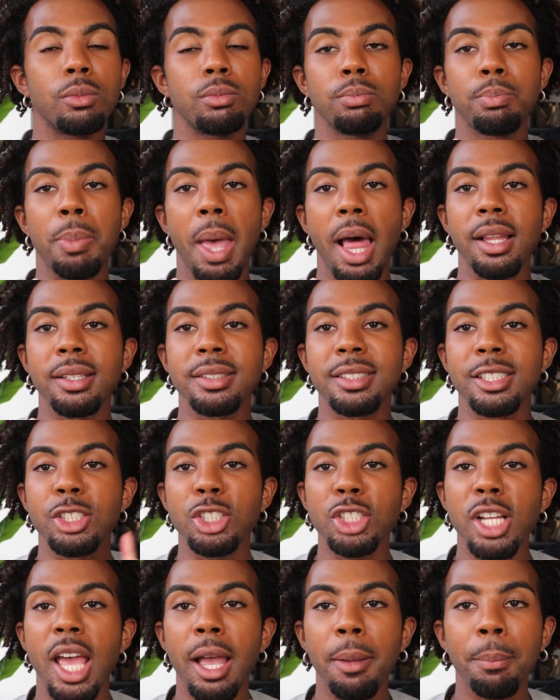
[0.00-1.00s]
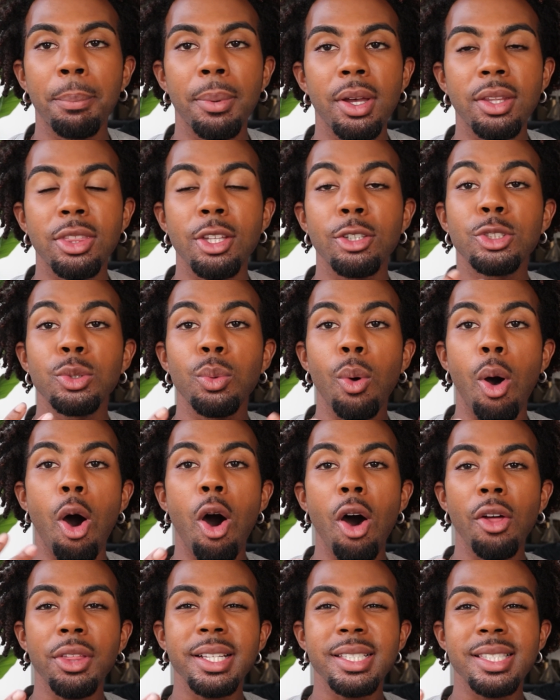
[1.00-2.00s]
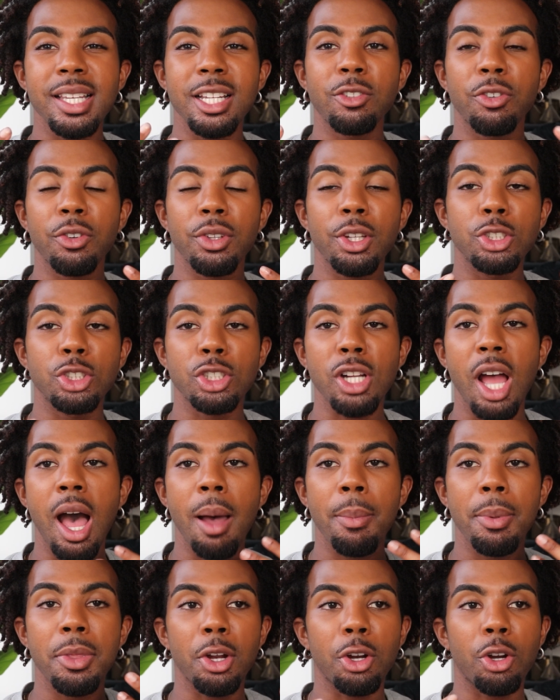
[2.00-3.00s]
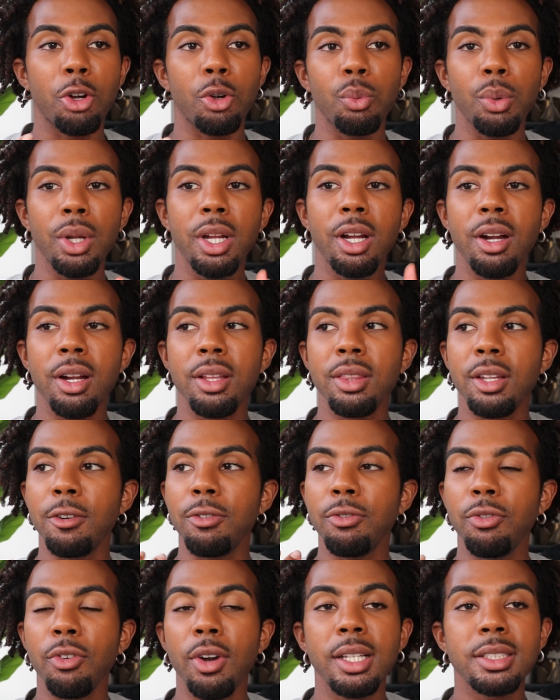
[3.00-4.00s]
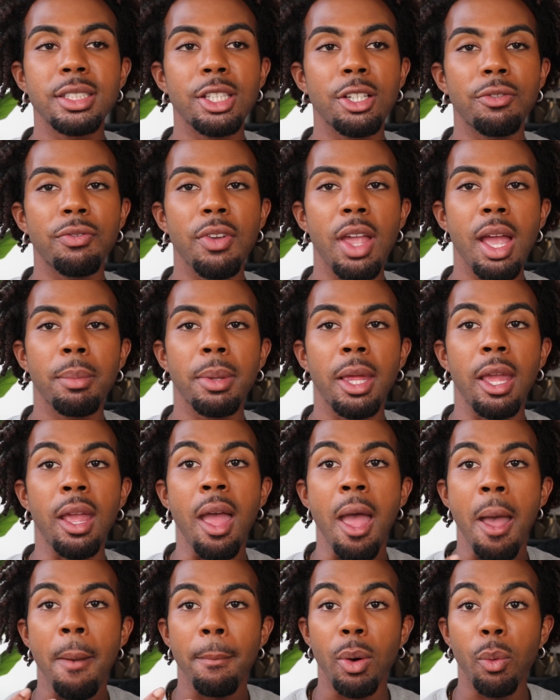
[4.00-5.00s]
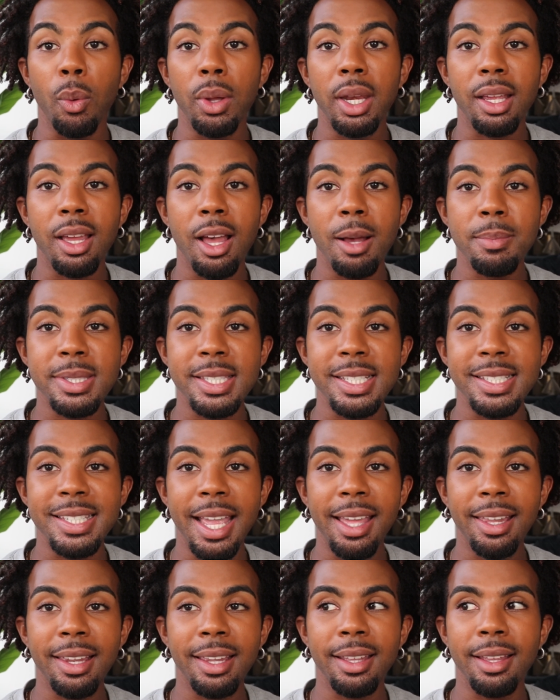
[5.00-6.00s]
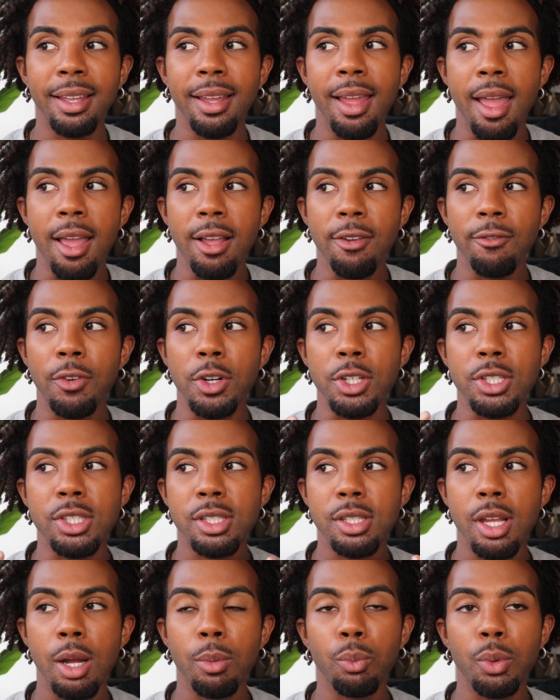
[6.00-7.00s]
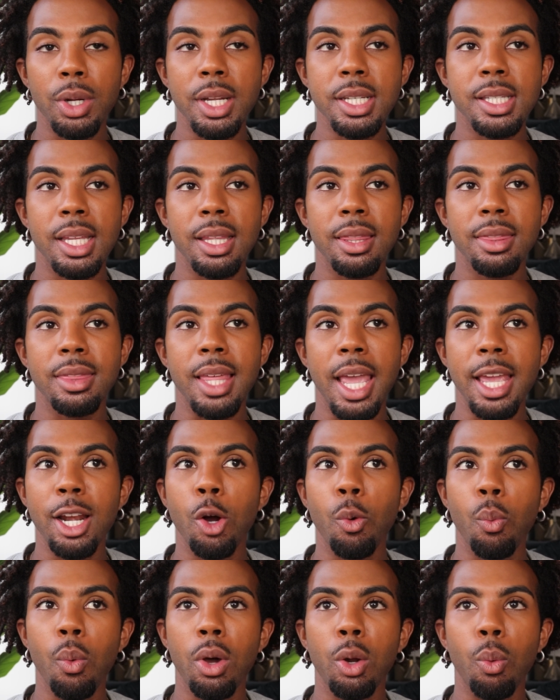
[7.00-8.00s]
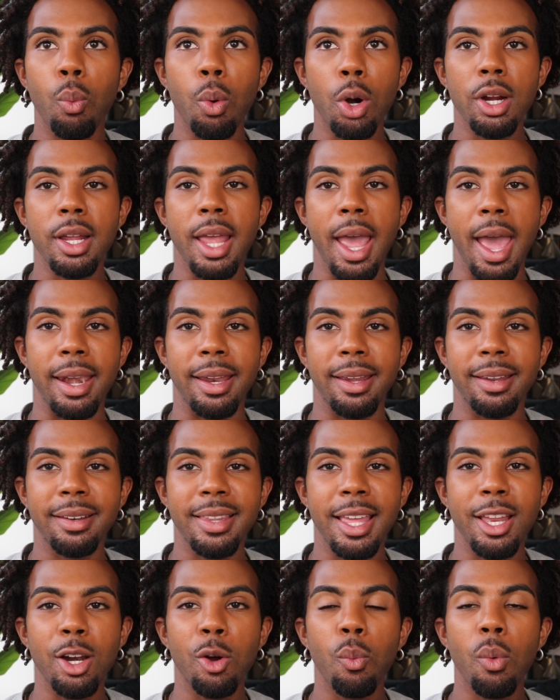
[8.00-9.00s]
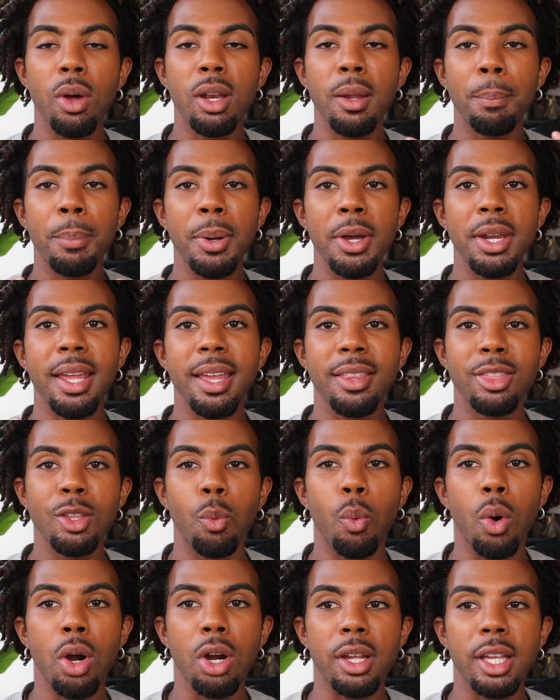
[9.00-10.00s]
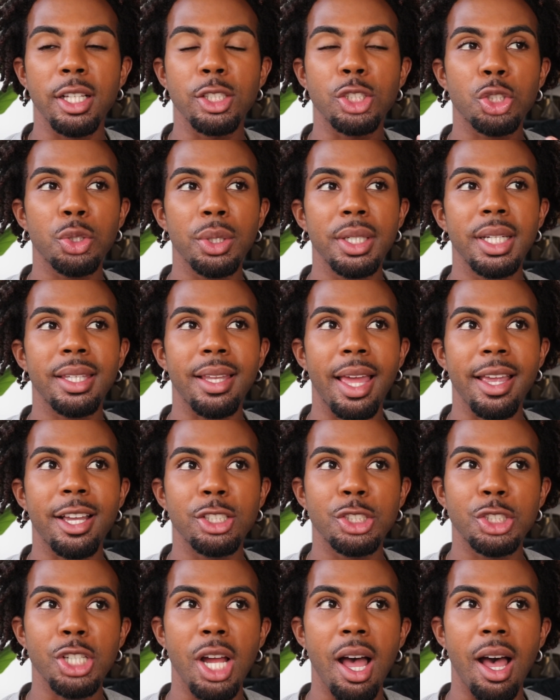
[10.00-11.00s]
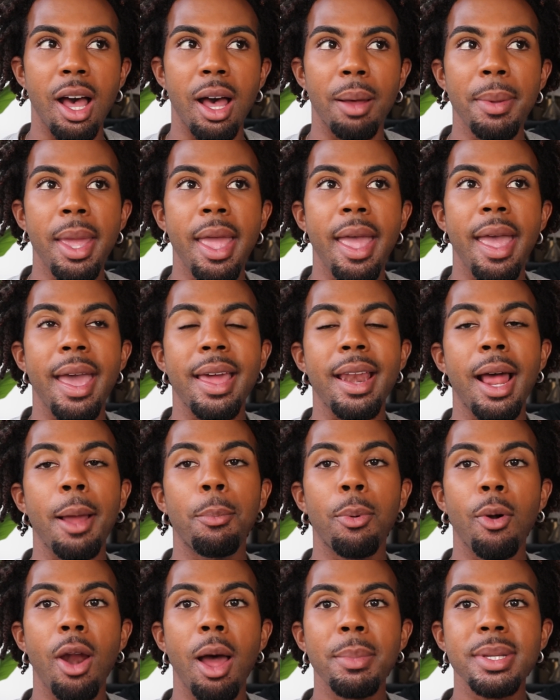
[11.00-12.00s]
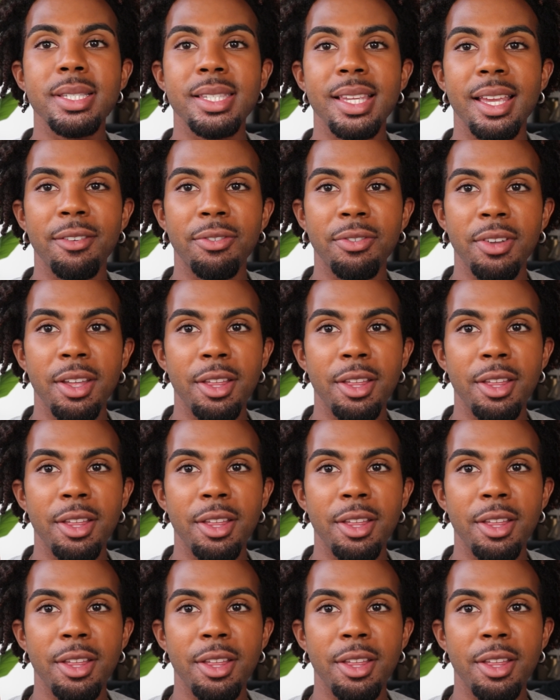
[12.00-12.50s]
balance the checkbook. They'll do all these things for their job and their career and their friends and their family. But when it comes to dating, for some reason, they don't want to work at it. They don't want to put in the work and treat it like a job. And I promise, if